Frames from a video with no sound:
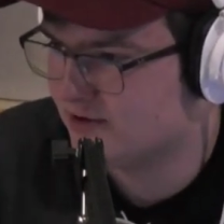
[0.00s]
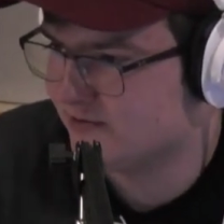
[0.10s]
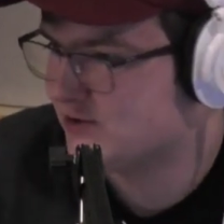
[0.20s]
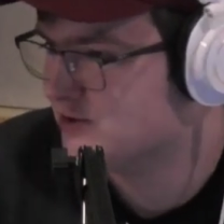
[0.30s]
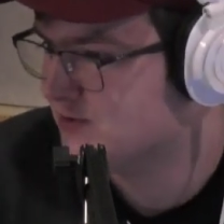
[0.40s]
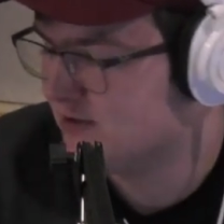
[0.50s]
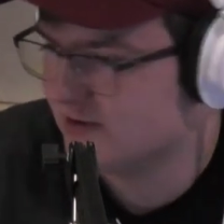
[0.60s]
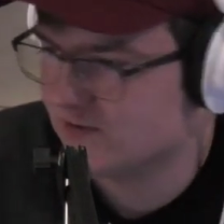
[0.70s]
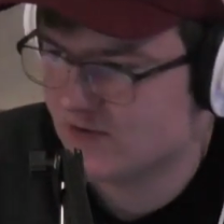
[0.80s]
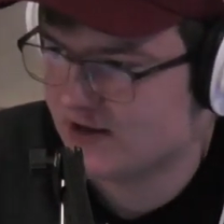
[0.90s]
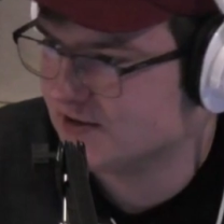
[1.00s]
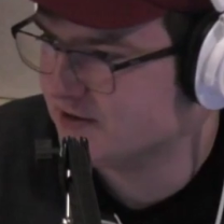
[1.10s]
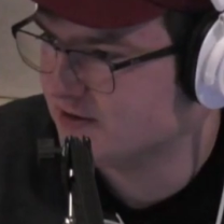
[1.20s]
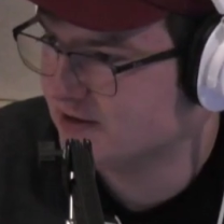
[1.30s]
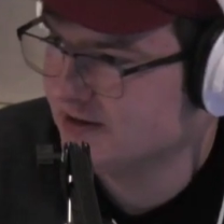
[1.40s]
just doing the
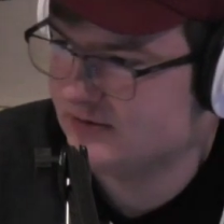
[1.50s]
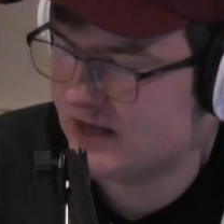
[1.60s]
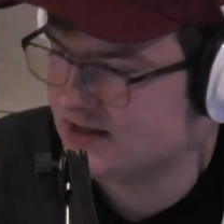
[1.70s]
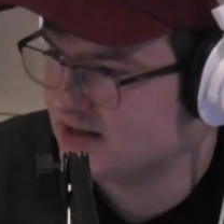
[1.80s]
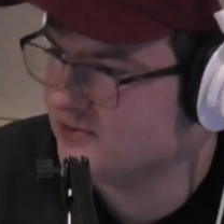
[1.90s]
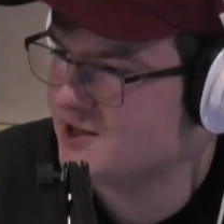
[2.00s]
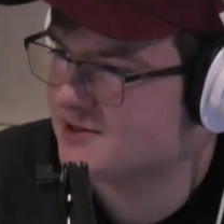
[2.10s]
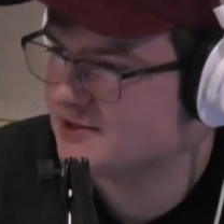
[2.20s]
regular 8 subjects.